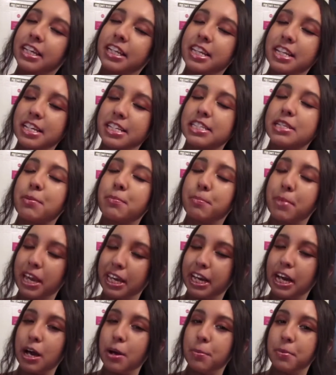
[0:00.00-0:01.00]
this
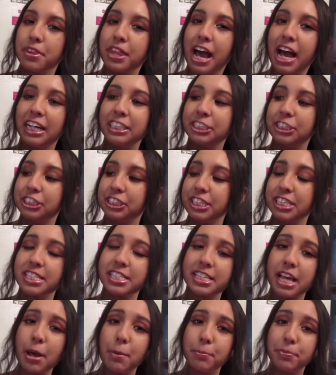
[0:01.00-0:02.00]
makeup that she
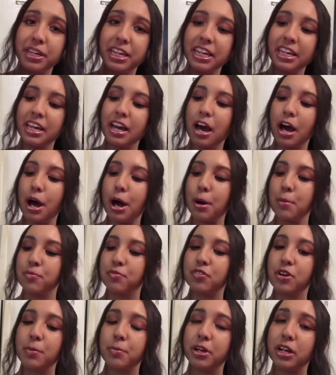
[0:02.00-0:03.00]
sent me
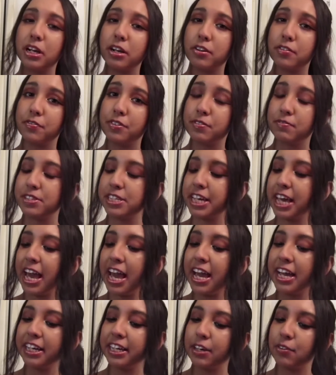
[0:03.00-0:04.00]
from her
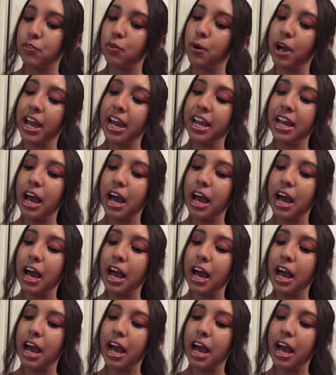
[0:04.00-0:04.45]
50k giveaway.